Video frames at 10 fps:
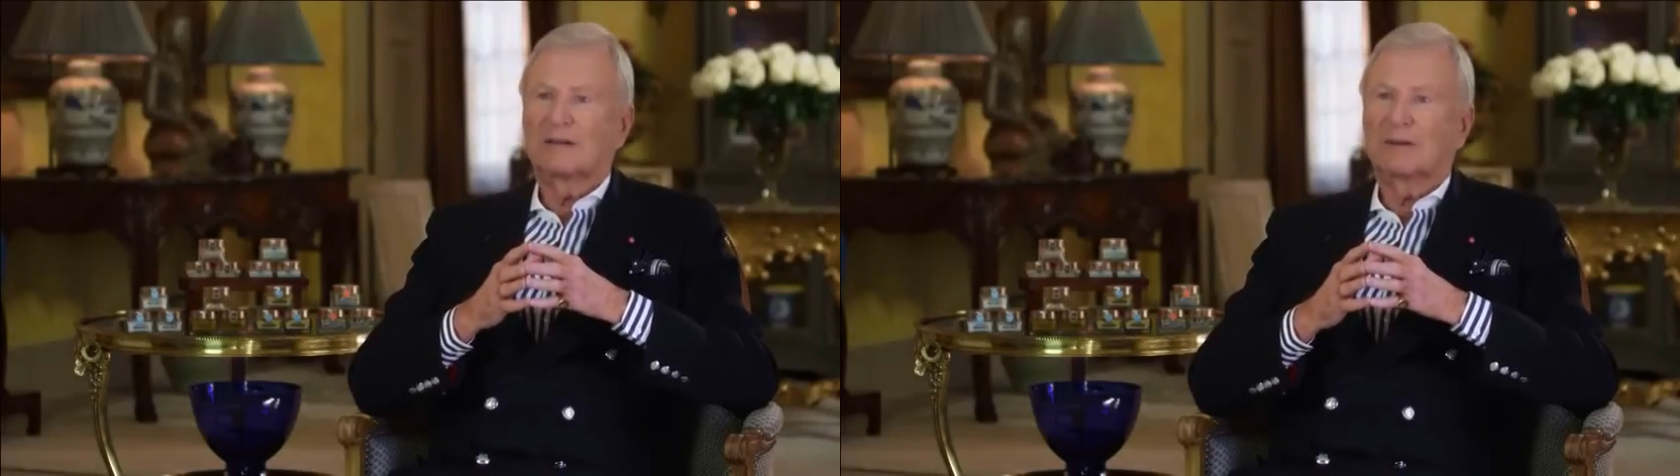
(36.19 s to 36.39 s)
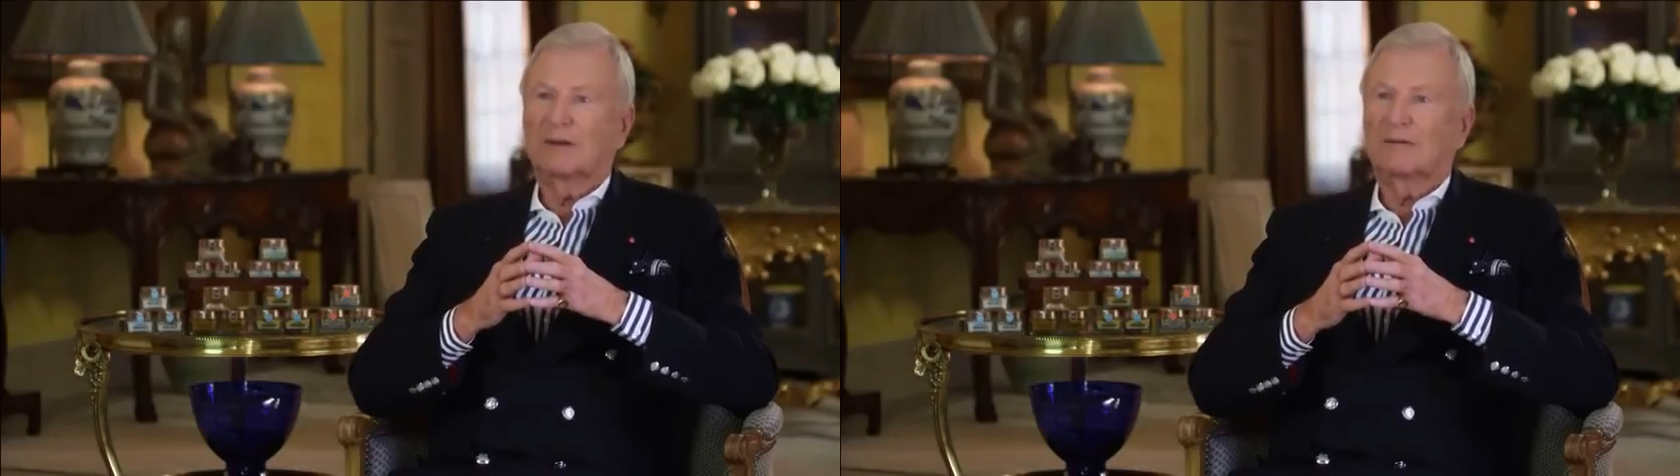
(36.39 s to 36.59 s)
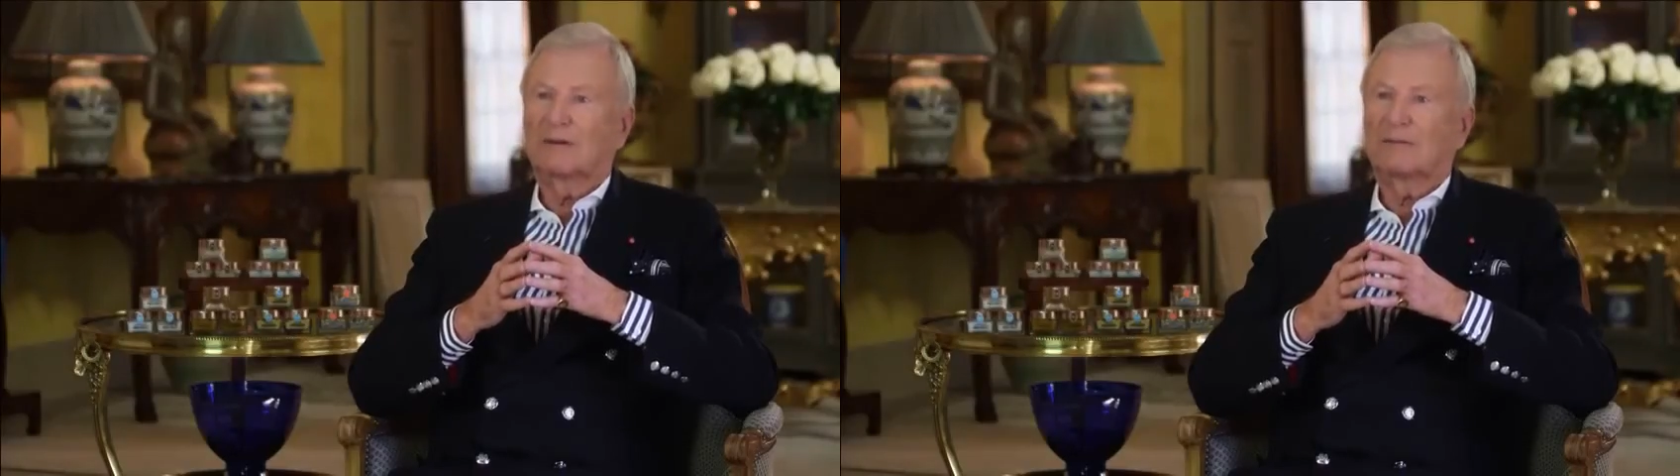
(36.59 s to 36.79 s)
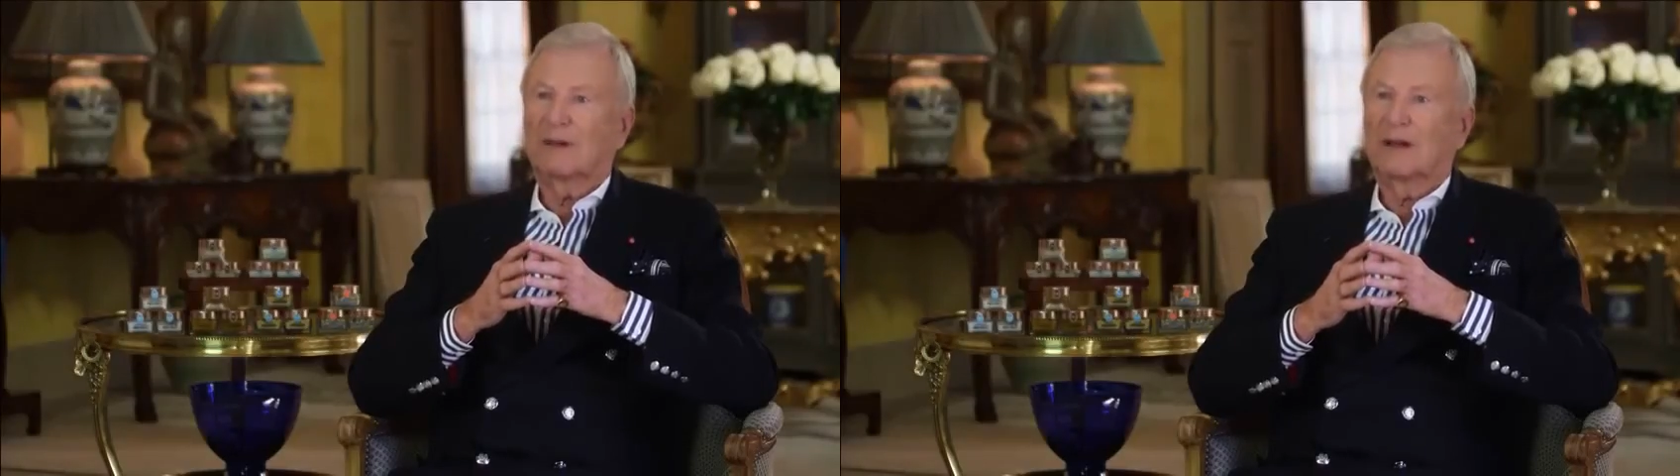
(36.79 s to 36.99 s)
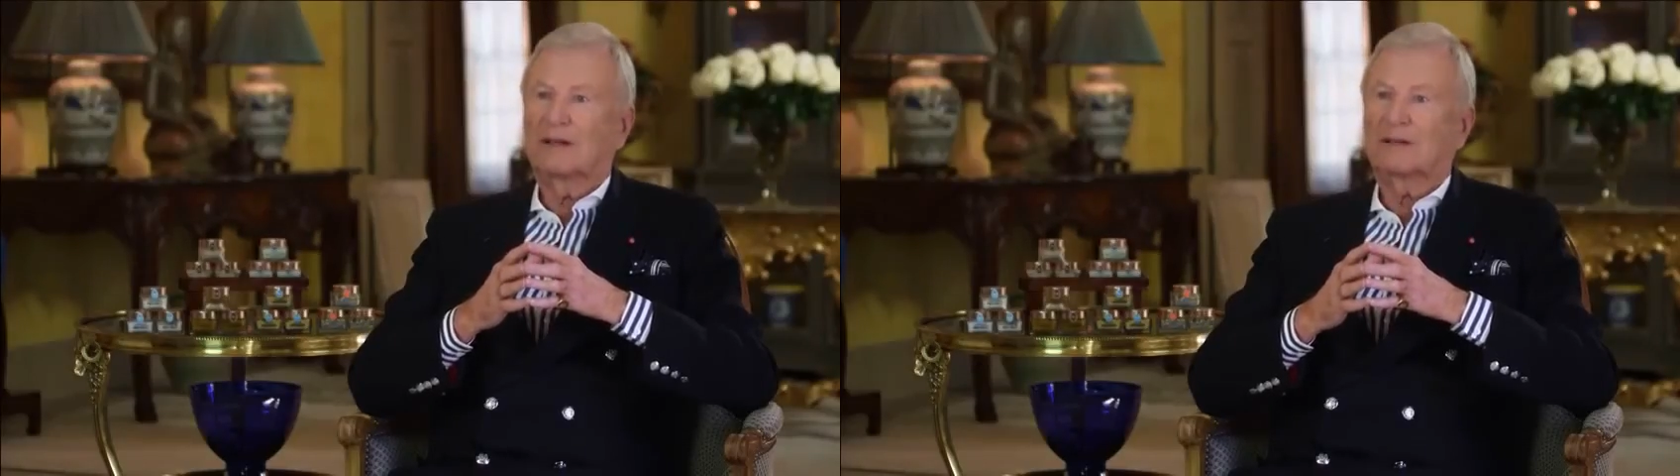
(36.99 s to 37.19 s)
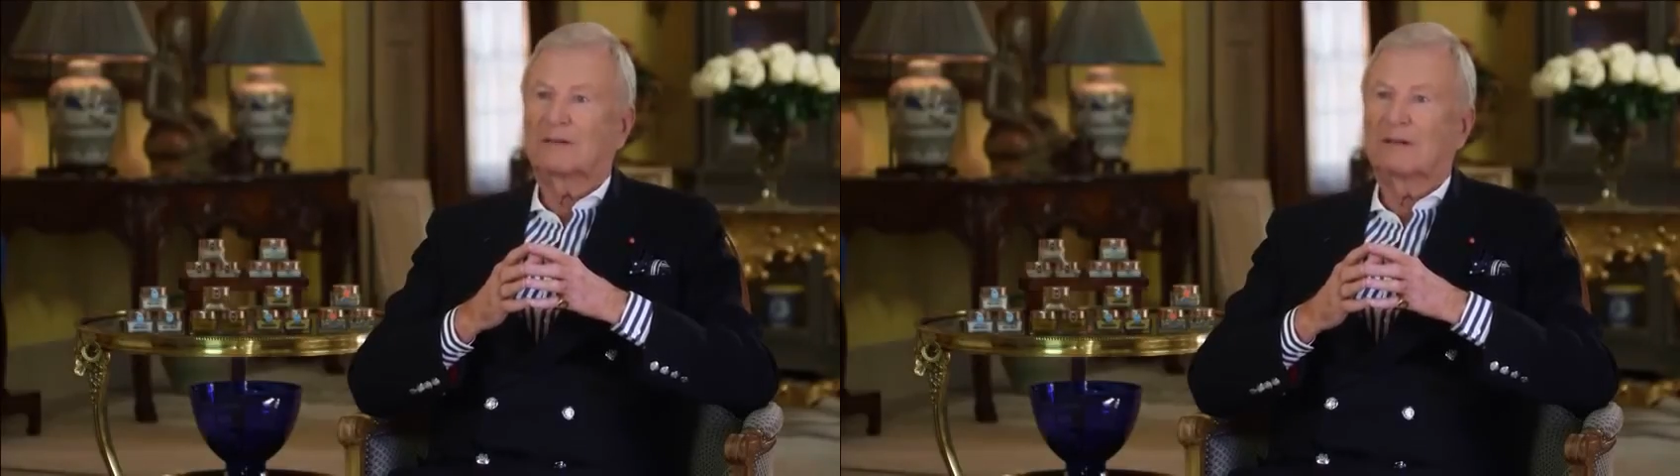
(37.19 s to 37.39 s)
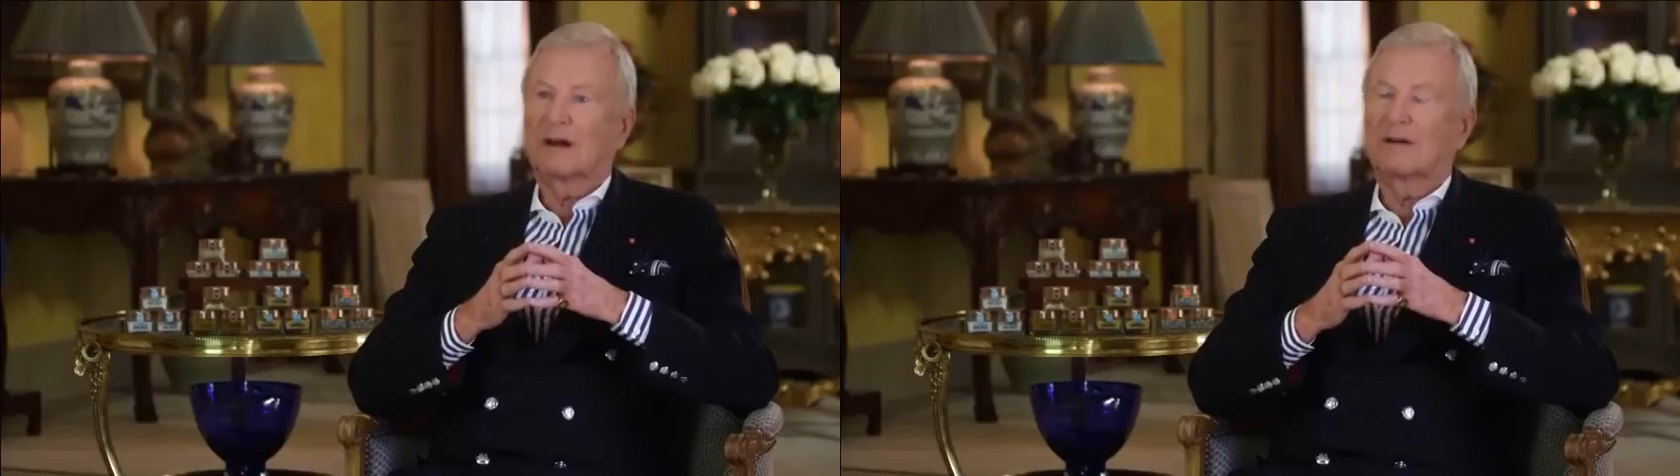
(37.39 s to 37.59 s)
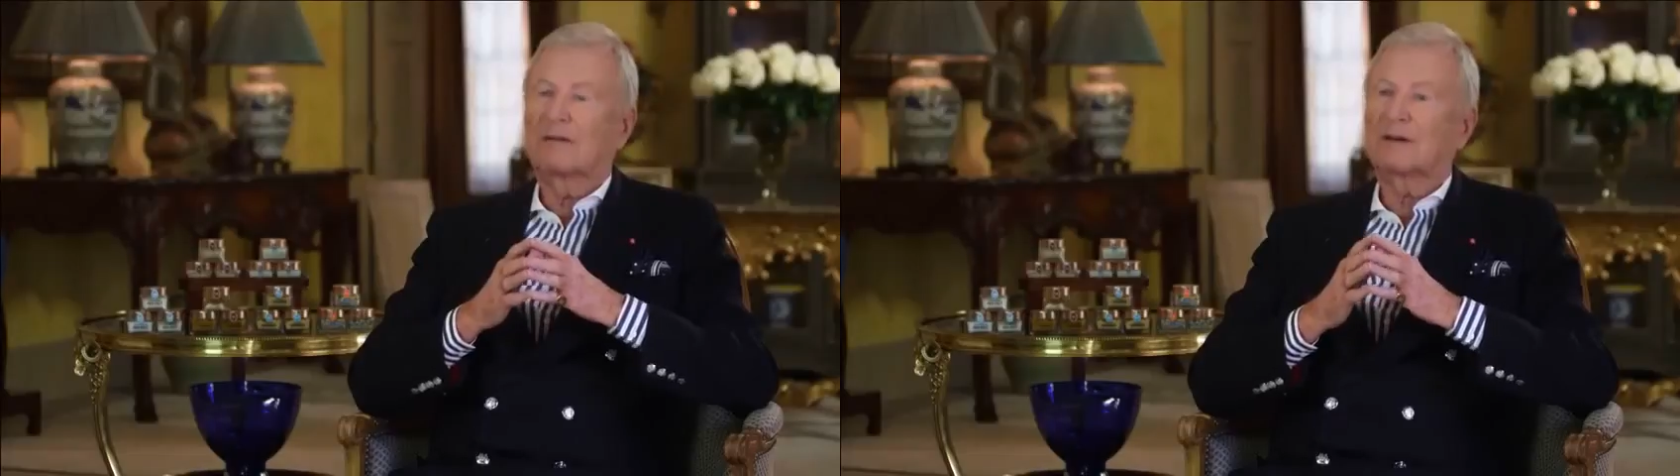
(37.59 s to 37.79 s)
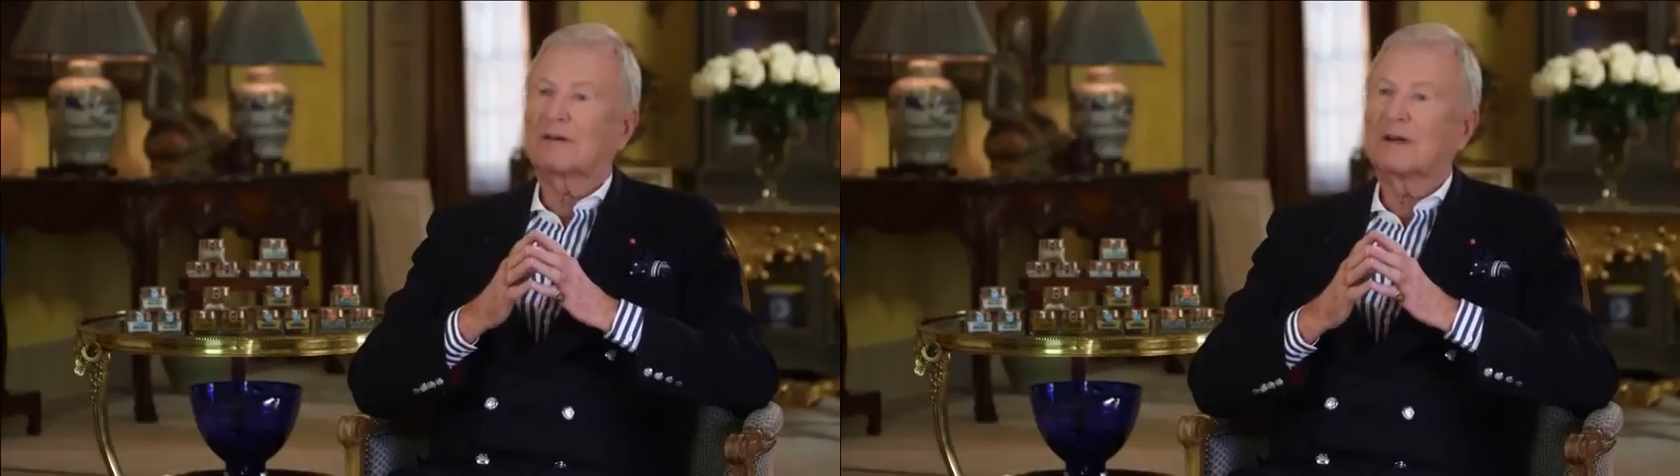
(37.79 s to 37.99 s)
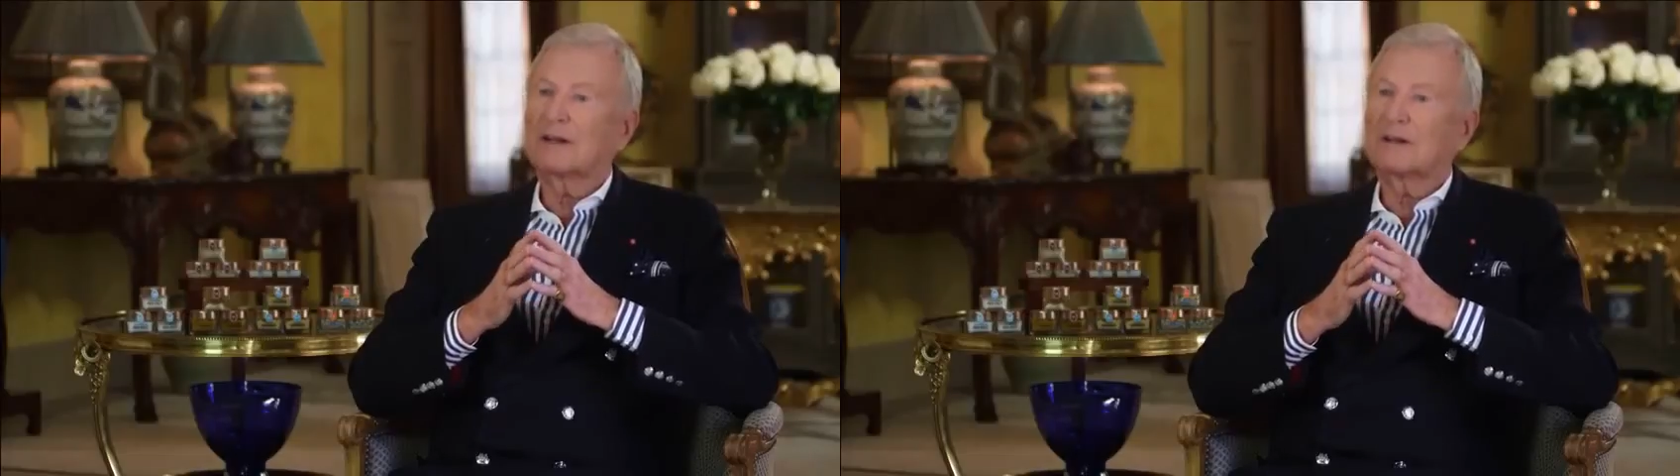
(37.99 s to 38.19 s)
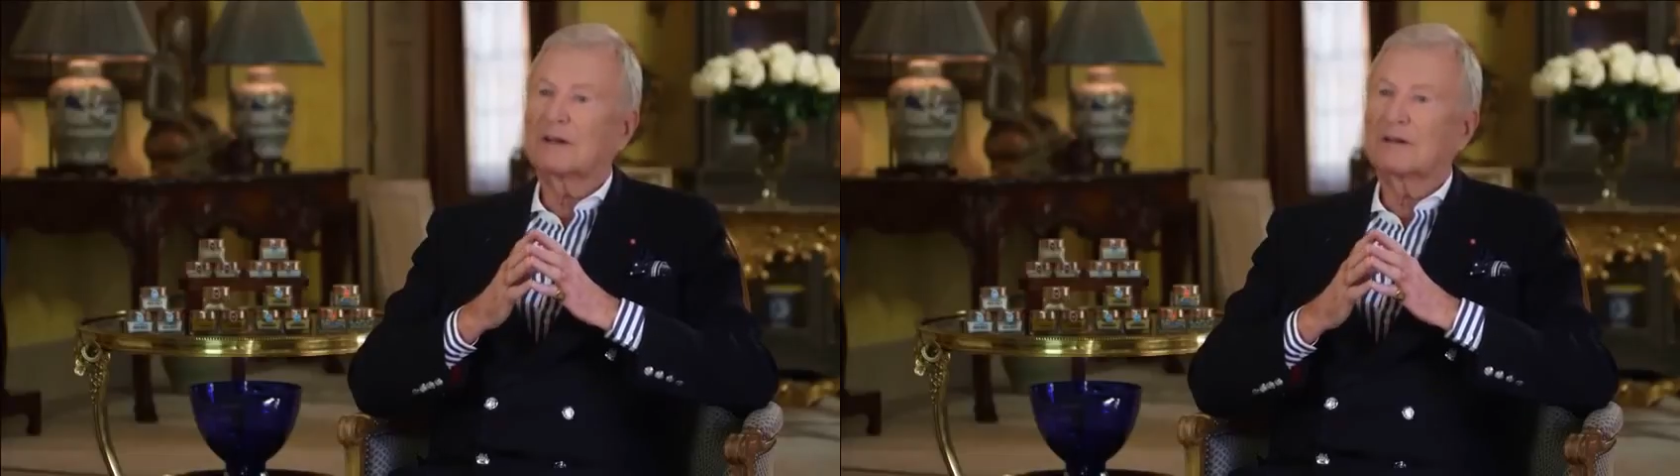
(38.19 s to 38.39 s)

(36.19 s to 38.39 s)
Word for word: beautiful place where I retreat